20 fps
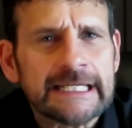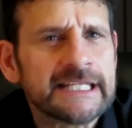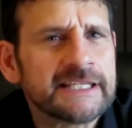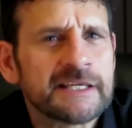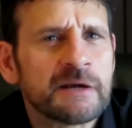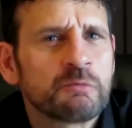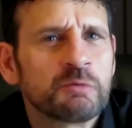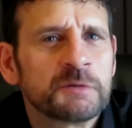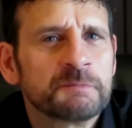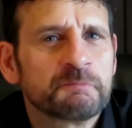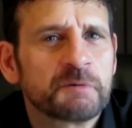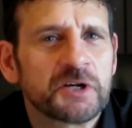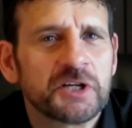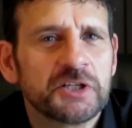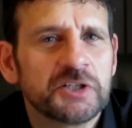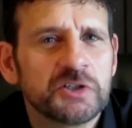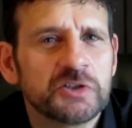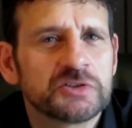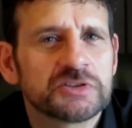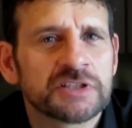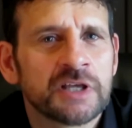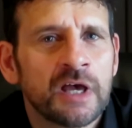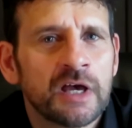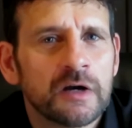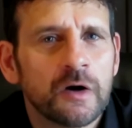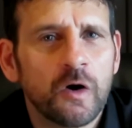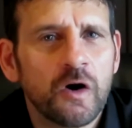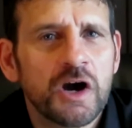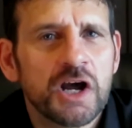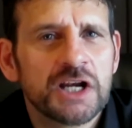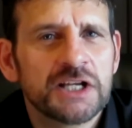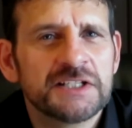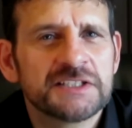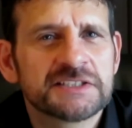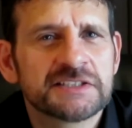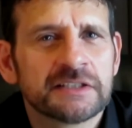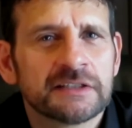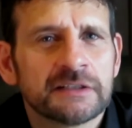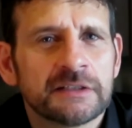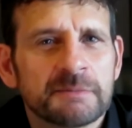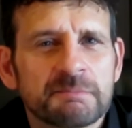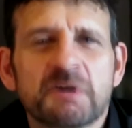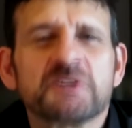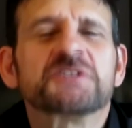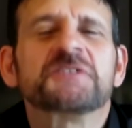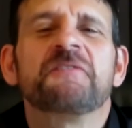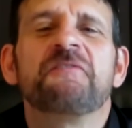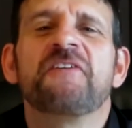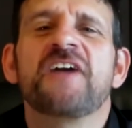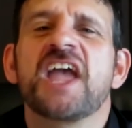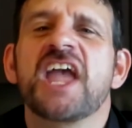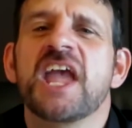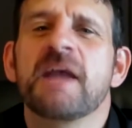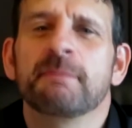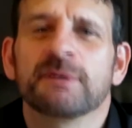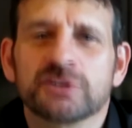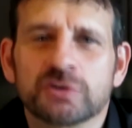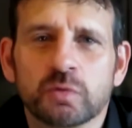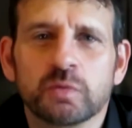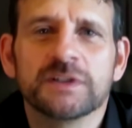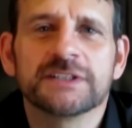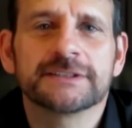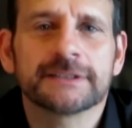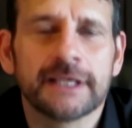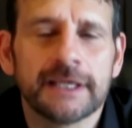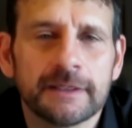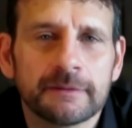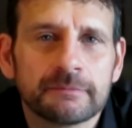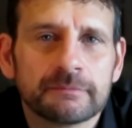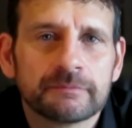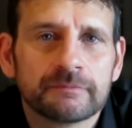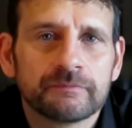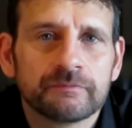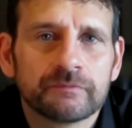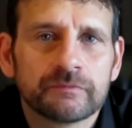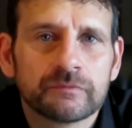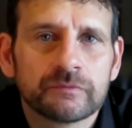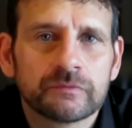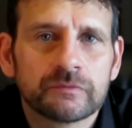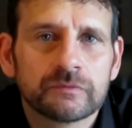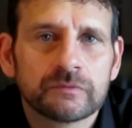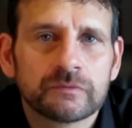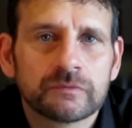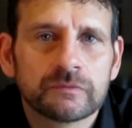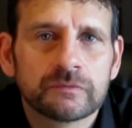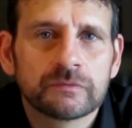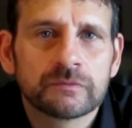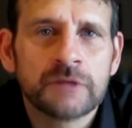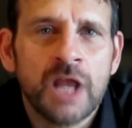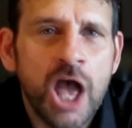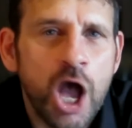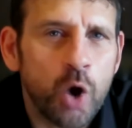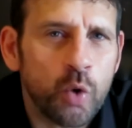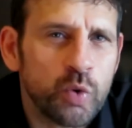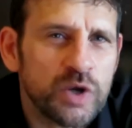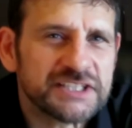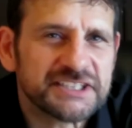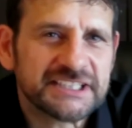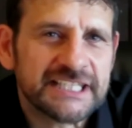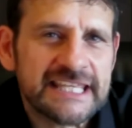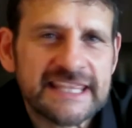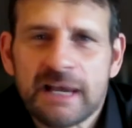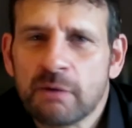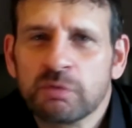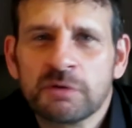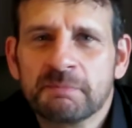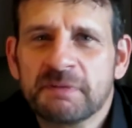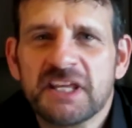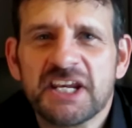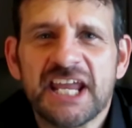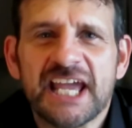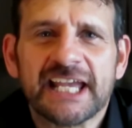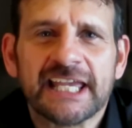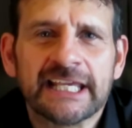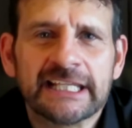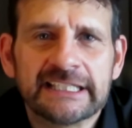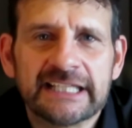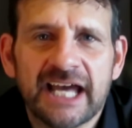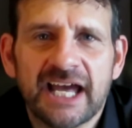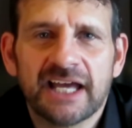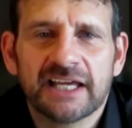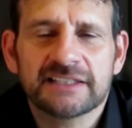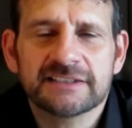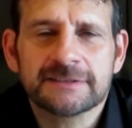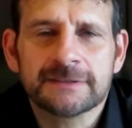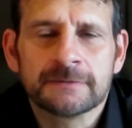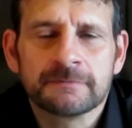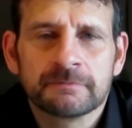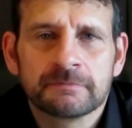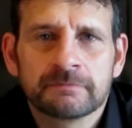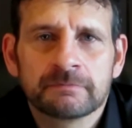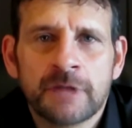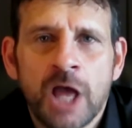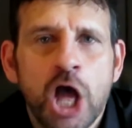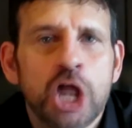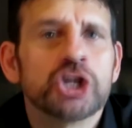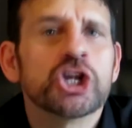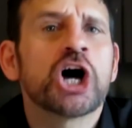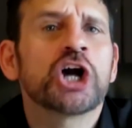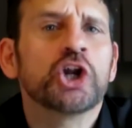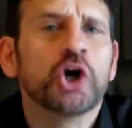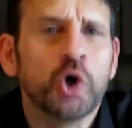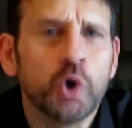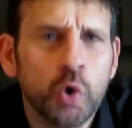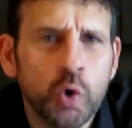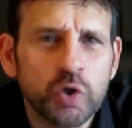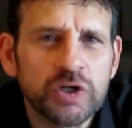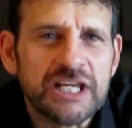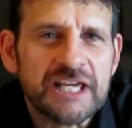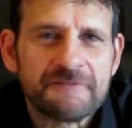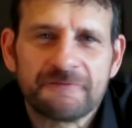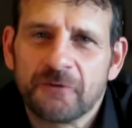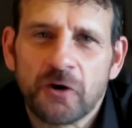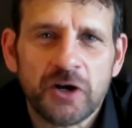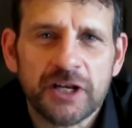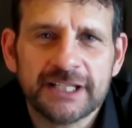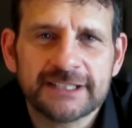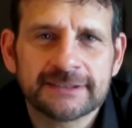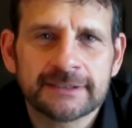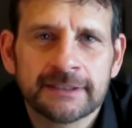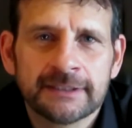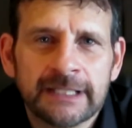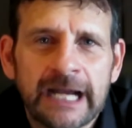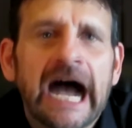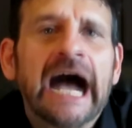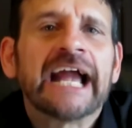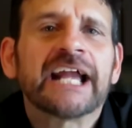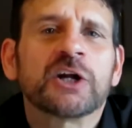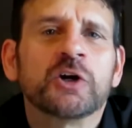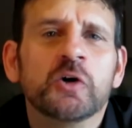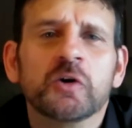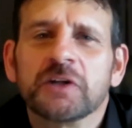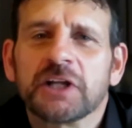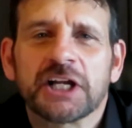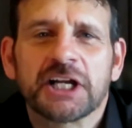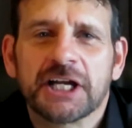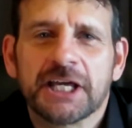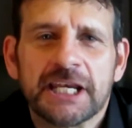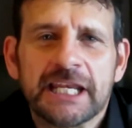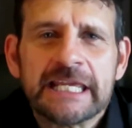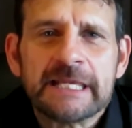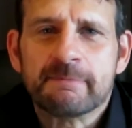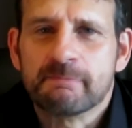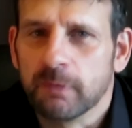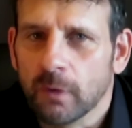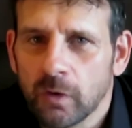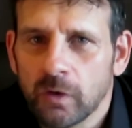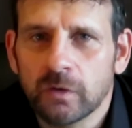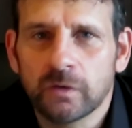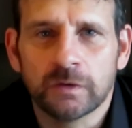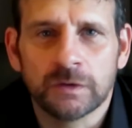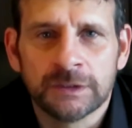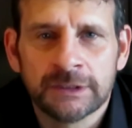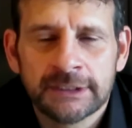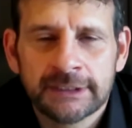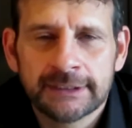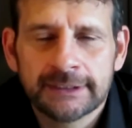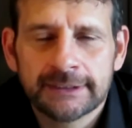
that would produce Ireland's most famous whisky. A whisky that would be recognised not only for its iconic green bottle,